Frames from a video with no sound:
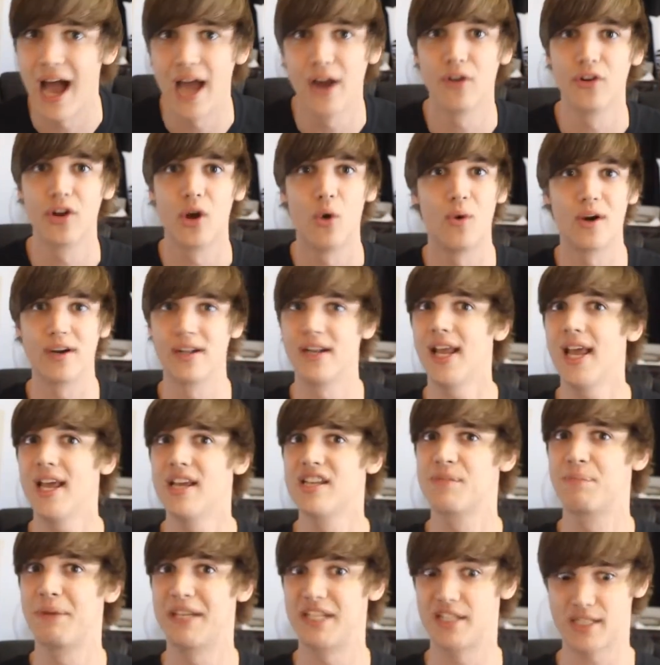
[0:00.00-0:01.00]
I don't know what it
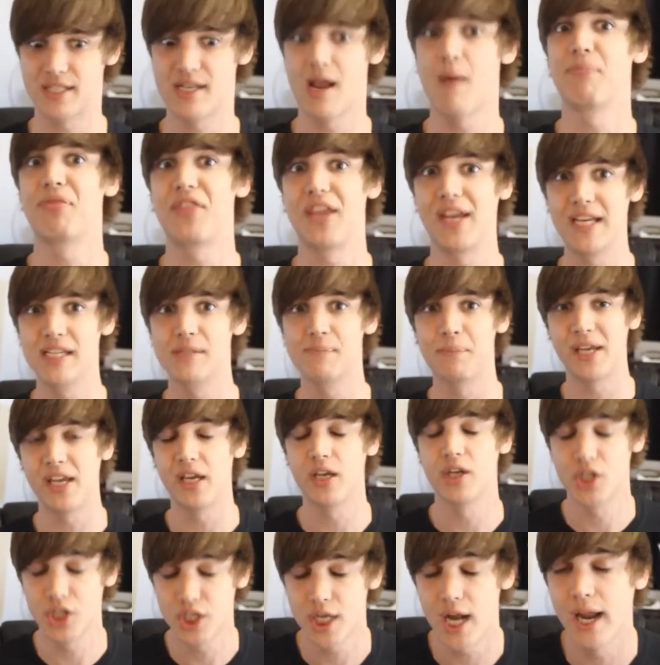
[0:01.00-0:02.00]
is, but something is
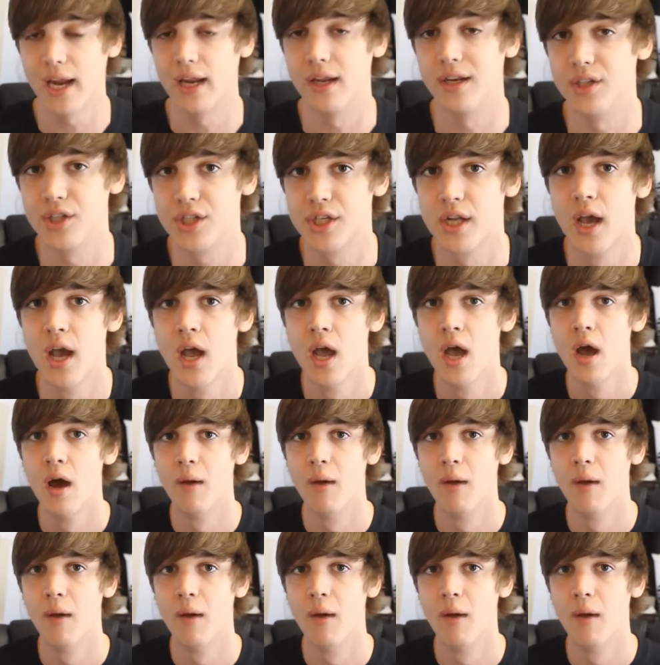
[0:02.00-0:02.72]
being changed.